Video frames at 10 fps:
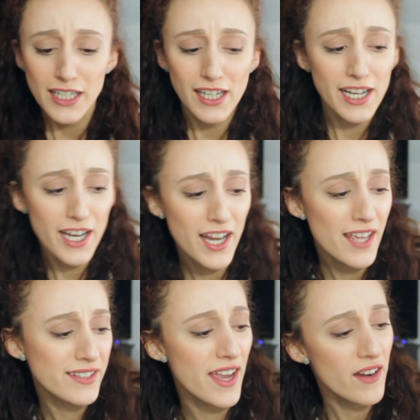
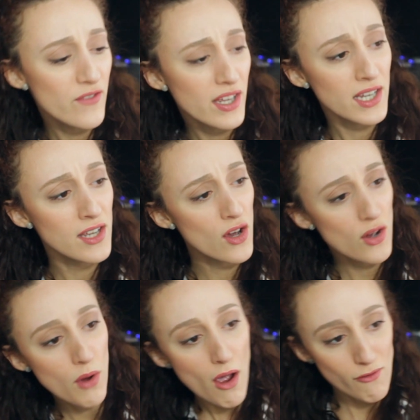Leanese got a
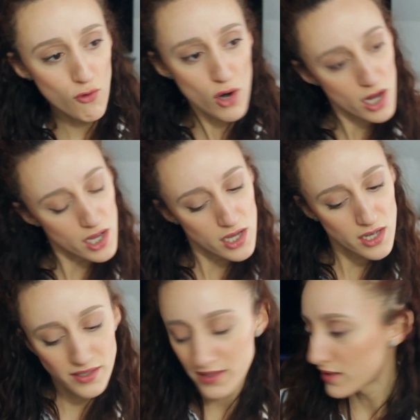video for
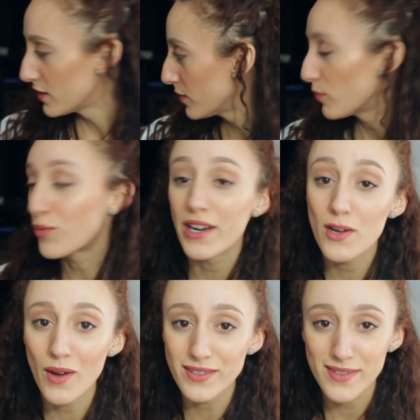us.
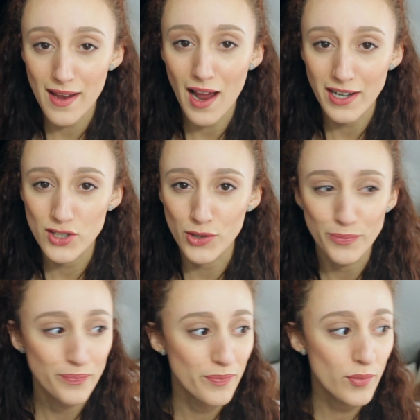Brady wants to say hi, too.
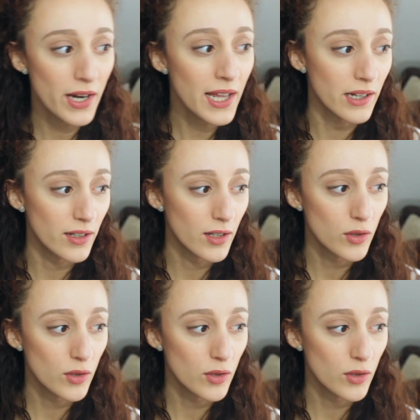Brady!